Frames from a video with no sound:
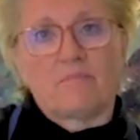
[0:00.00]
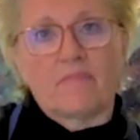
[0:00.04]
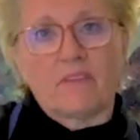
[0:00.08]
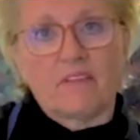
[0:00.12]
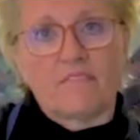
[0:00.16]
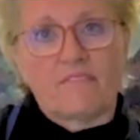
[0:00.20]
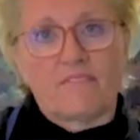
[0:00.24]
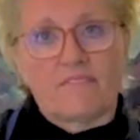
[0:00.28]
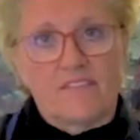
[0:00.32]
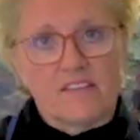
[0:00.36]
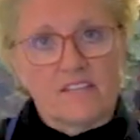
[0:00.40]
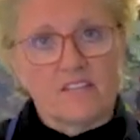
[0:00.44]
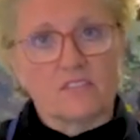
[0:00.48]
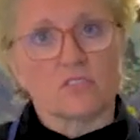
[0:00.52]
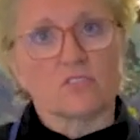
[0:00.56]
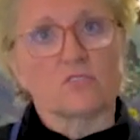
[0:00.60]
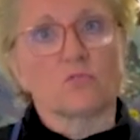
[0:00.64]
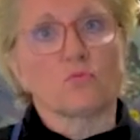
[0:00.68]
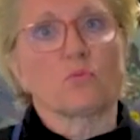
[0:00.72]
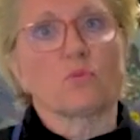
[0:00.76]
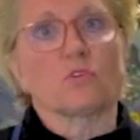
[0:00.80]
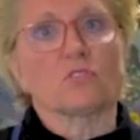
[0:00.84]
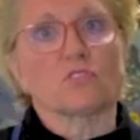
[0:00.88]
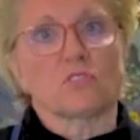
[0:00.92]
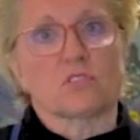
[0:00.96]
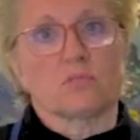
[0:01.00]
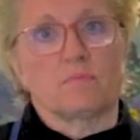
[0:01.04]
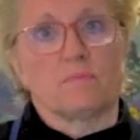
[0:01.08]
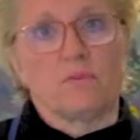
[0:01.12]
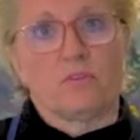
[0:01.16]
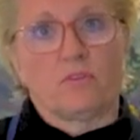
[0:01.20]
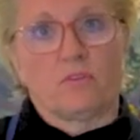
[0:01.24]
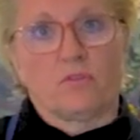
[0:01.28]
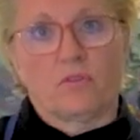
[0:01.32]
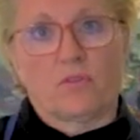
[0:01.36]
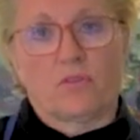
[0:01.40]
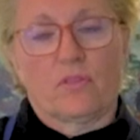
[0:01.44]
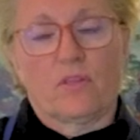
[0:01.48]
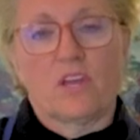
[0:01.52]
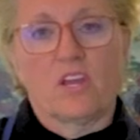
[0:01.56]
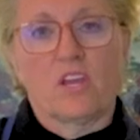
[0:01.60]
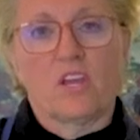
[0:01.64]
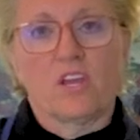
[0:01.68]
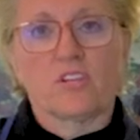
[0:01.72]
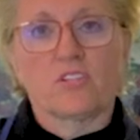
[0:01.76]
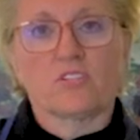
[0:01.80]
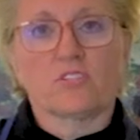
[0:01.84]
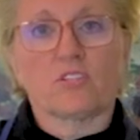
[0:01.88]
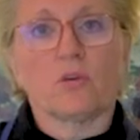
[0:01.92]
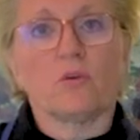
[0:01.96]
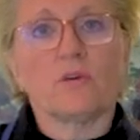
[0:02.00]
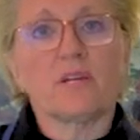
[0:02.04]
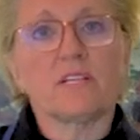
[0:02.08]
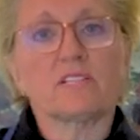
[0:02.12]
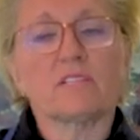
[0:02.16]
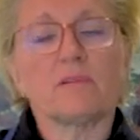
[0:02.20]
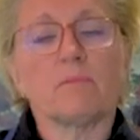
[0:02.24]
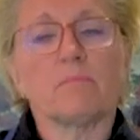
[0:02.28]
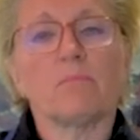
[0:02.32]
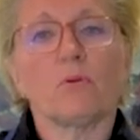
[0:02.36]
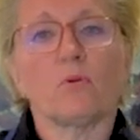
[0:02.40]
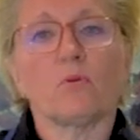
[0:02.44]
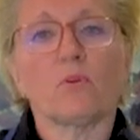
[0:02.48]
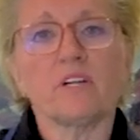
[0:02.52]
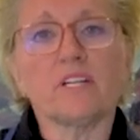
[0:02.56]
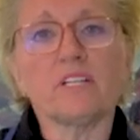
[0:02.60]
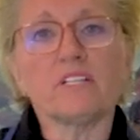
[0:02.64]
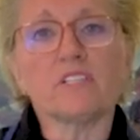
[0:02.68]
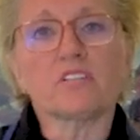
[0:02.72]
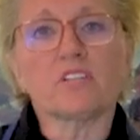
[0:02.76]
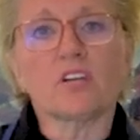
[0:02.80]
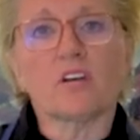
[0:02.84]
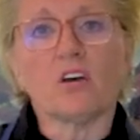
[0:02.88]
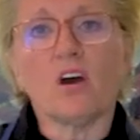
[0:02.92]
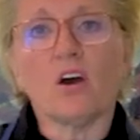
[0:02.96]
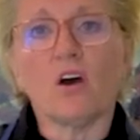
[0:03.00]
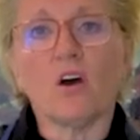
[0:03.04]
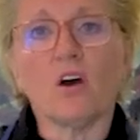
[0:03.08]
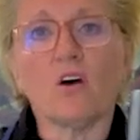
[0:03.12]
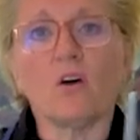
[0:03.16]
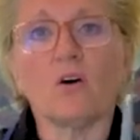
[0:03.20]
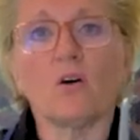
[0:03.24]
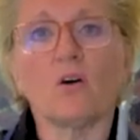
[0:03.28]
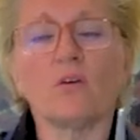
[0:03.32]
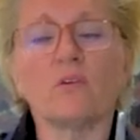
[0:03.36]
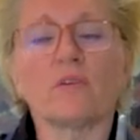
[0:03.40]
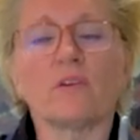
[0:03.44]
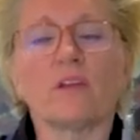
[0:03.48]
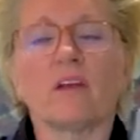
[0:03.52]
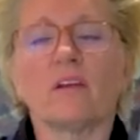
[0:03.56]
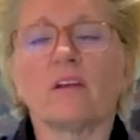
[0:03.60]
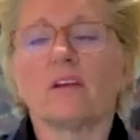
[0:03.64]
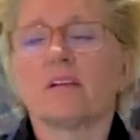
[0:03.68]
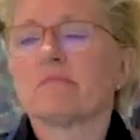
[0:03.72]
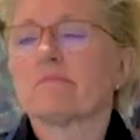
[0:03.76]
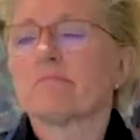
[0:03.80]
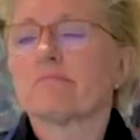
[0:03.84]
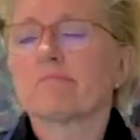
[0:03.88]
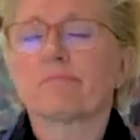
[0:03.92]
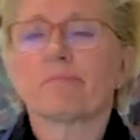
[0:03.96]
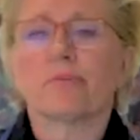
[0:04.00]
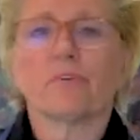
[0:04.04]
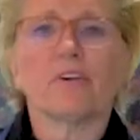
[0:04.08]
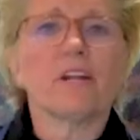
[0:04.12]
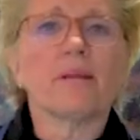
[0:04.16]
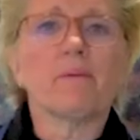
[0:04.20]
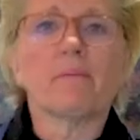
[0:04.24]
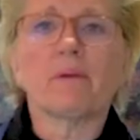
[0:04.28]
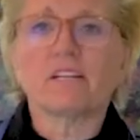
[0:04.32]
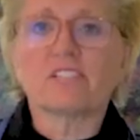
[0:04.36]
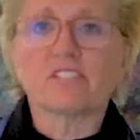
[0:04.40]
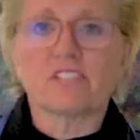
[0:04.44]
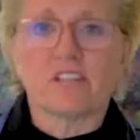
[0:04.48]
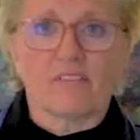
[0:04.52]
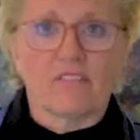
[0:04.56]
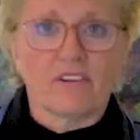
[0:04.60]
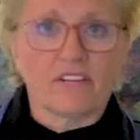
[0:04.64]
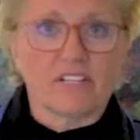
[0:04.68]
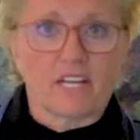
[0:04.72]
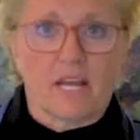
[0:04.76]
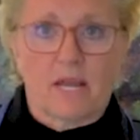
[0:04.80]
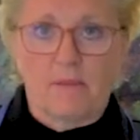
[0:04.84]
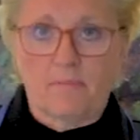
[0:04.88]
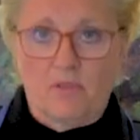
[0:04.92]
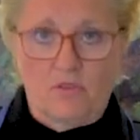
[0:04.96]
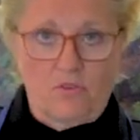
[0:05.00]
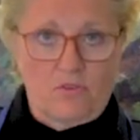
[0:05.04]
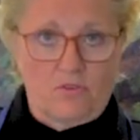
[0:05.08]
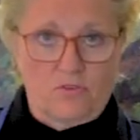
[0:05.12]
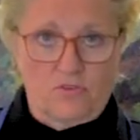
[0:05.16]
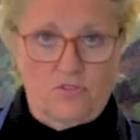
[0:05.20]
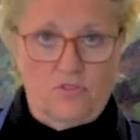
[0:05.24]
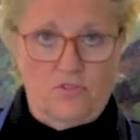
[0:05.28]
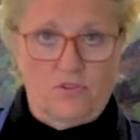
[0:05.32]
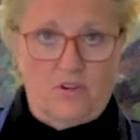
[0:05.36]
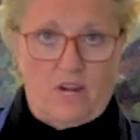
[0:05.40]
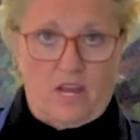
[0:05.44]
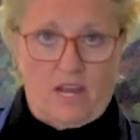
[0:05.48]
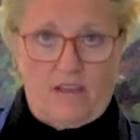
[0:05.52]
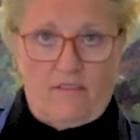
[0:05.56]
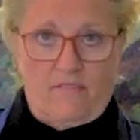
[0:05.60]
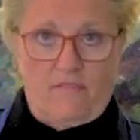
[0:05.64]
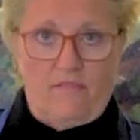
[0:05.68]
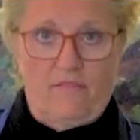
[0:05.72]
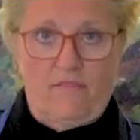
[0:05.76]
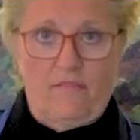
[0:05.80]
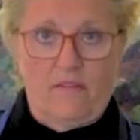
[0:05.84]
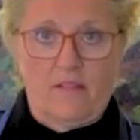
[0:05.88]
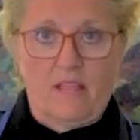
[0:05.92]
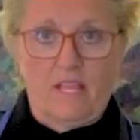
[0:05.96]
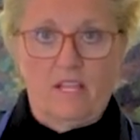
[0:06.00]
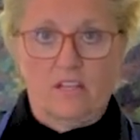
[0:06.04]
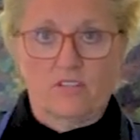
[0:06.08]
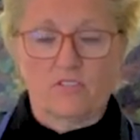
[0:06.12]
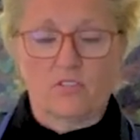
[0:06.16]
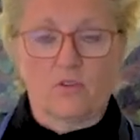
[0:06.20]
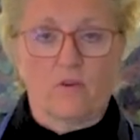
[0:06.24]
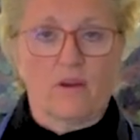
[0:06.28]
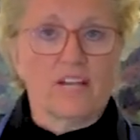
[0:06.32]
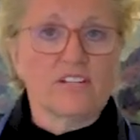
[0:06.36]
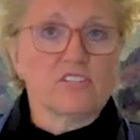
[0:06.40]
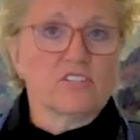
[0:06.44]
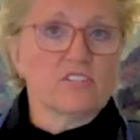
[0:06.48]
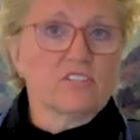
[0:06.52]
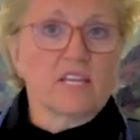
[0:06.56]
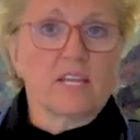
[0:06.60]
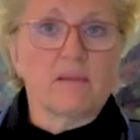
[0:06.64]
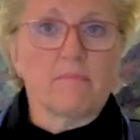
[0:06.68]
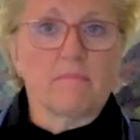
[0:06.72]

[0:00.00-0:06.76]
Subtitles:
it feels real smooth. So it's important to hone pretty much every time you use your knife. So I just